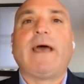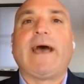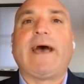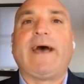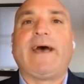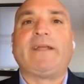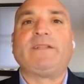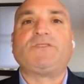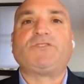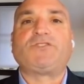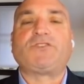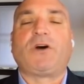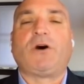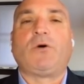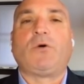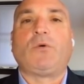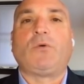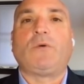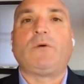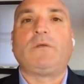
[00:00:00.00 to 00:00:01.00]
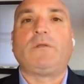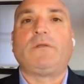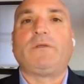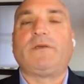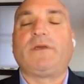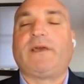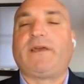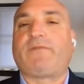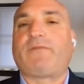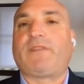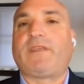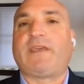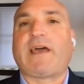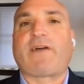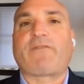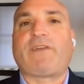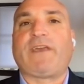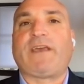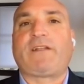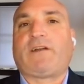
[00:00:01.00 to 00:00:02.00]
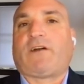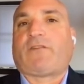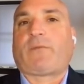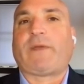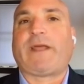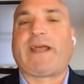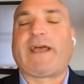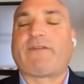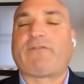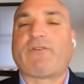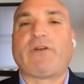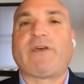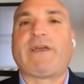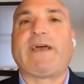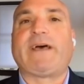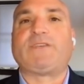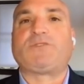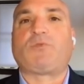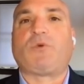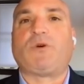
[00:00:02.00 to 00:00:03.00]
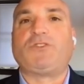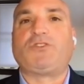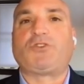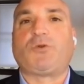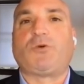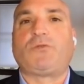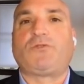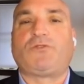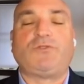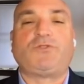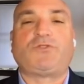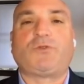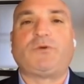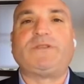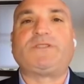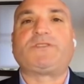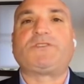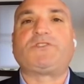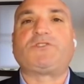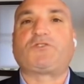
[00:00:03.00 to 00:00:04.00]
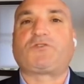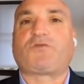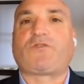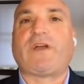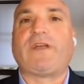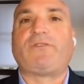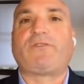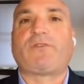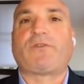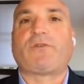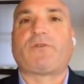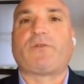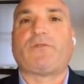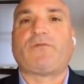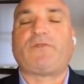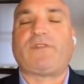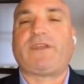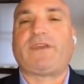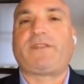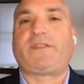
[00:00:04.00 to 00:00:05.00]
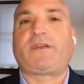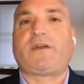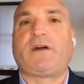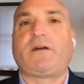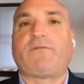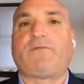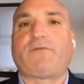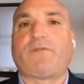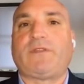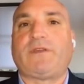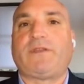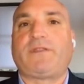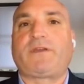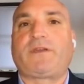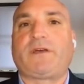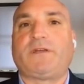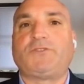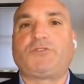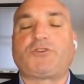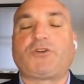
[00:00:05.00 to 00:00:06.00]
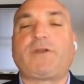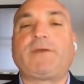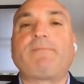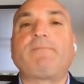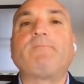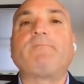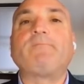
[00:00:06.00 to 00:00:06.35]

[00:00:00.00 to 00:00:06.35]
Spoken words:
And so if the Afghan government really has two choices, surrender or flee the country.